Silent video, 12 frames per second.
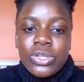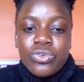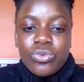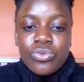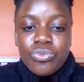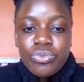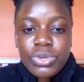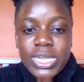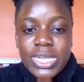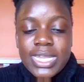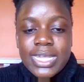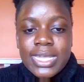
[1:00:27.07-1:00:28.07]
to
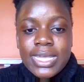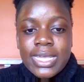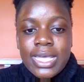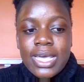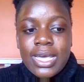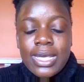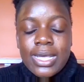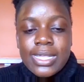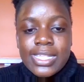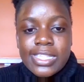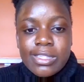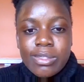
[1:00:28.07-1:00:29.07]
really
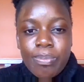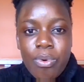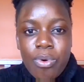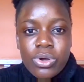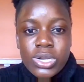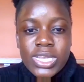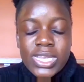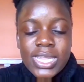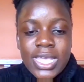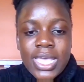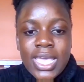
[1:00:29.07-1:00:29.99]
support